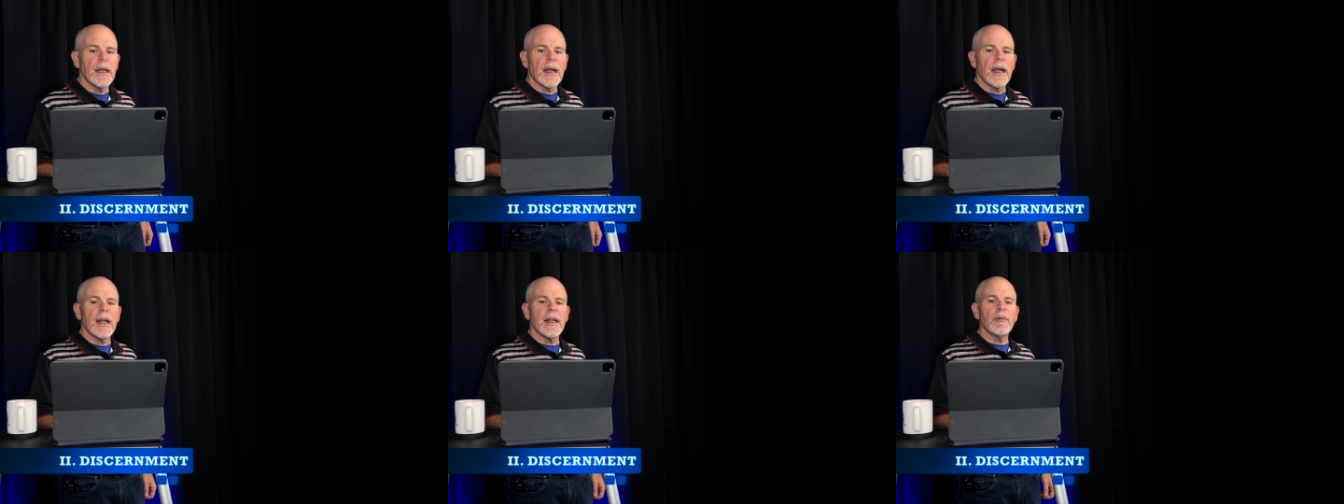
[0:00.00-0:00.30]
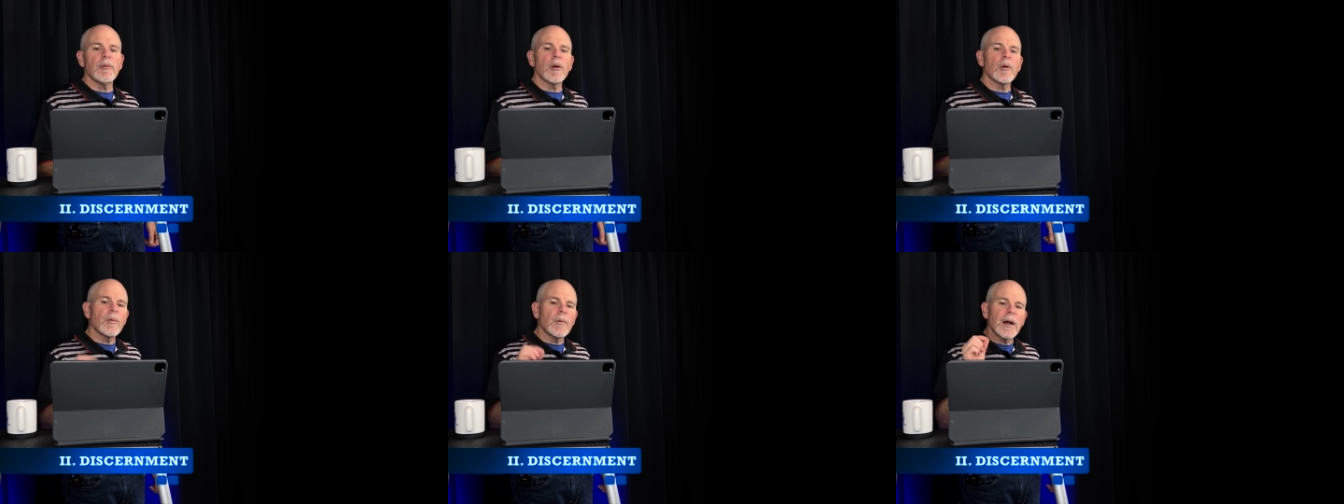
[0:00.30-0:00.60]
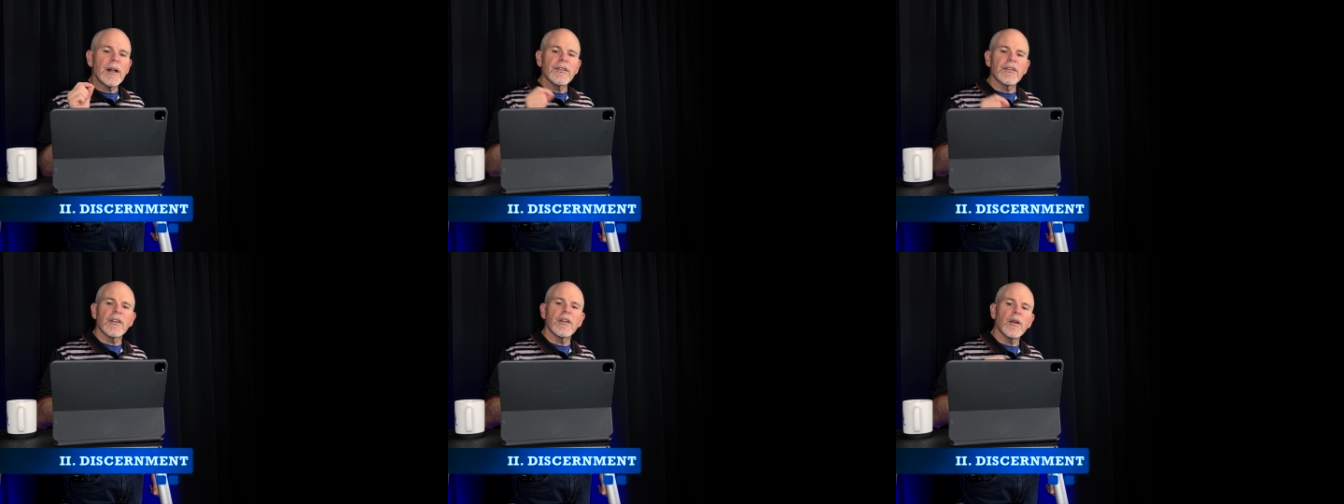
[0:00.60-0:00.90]
Anyone
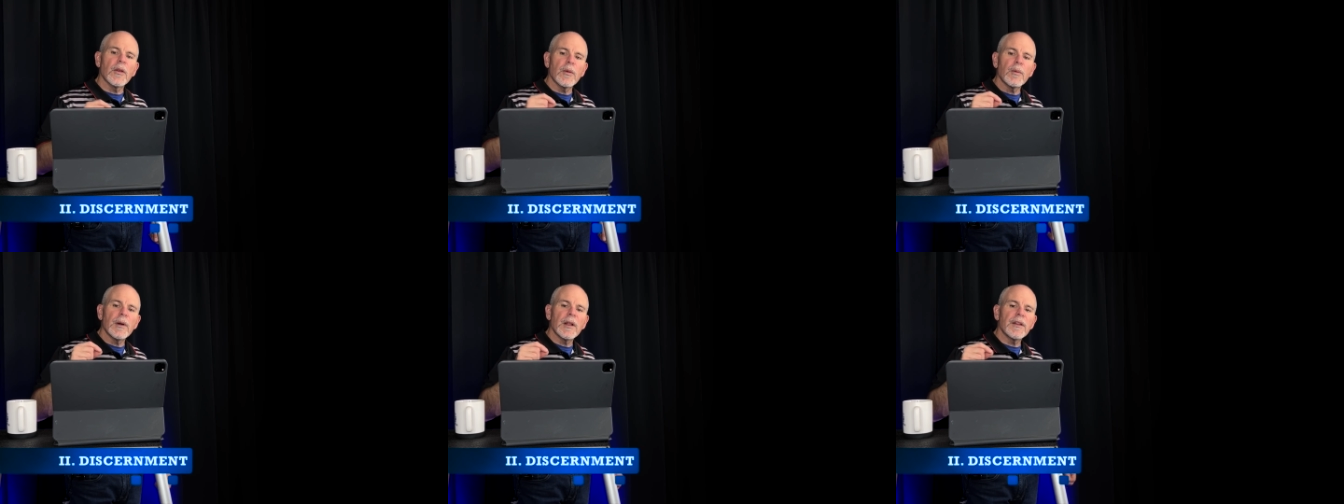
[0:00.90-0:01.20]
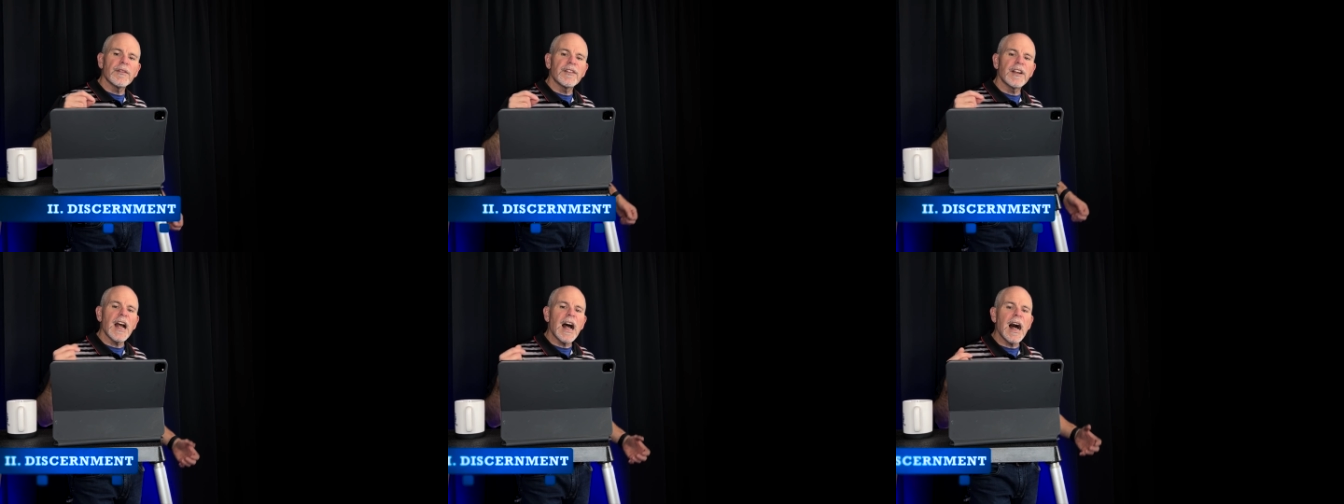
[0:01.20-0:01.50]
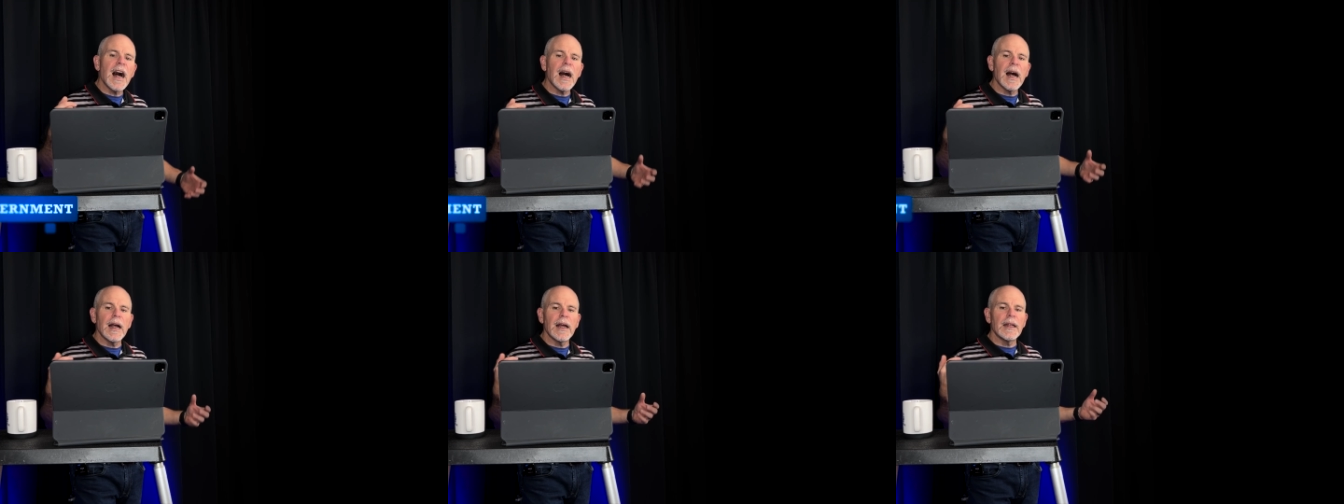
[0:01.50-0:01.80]
wants to know the will of
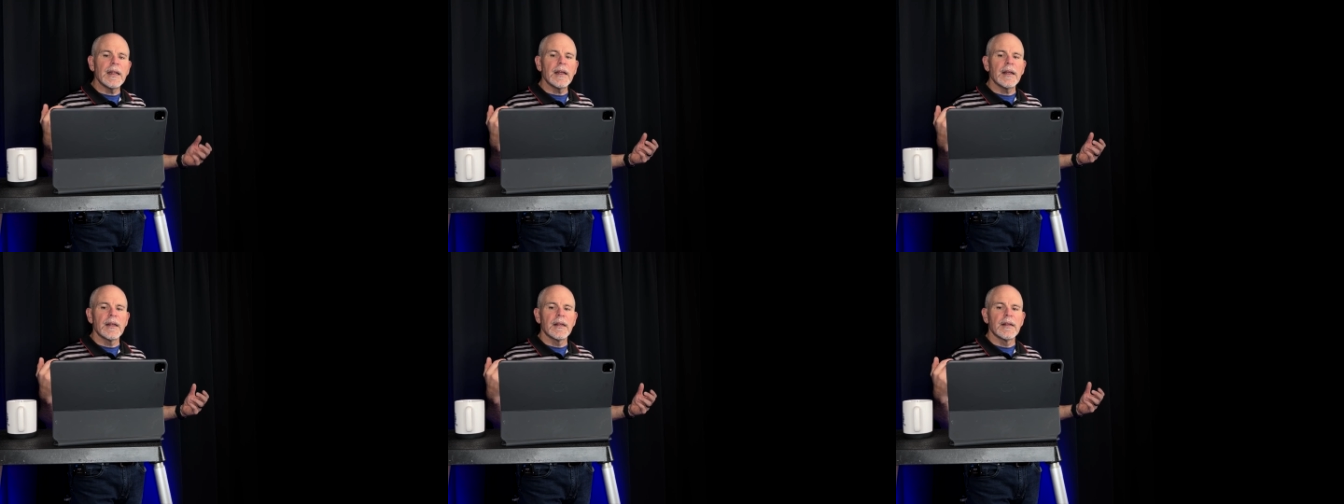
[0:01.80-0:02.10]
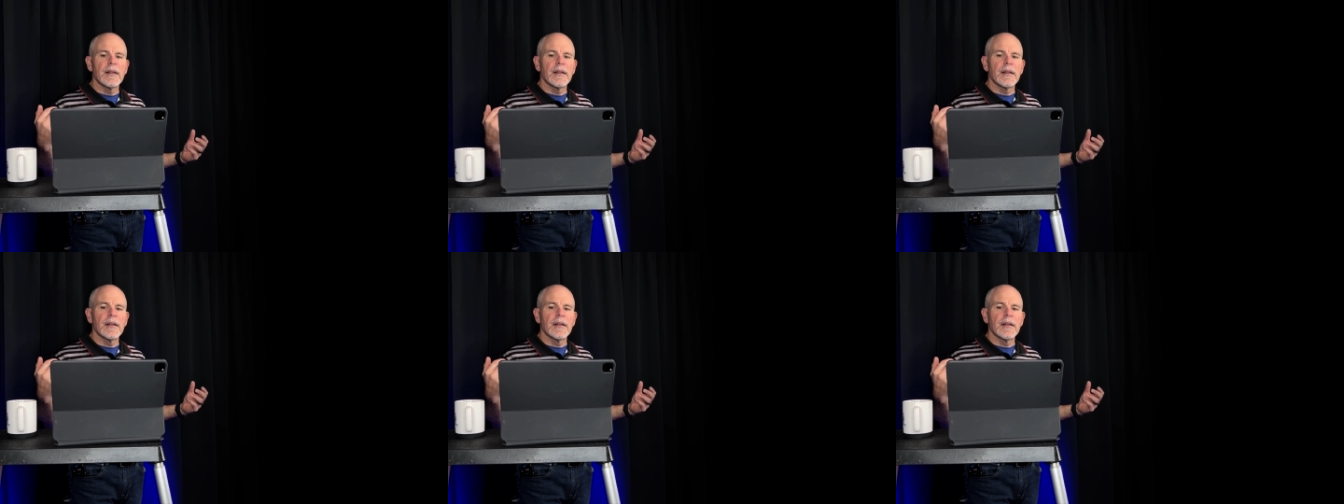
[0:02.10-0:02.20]
God,